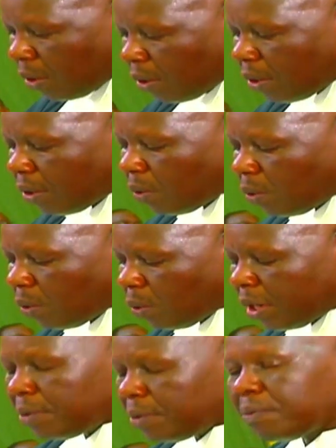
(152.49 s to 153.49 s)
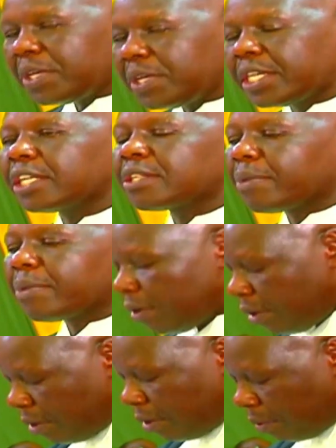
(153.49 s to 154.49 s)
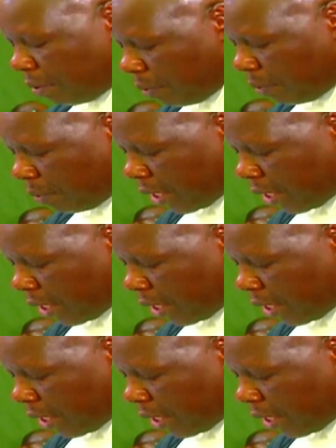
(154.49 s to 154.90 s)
we checked, my Lord, we realized that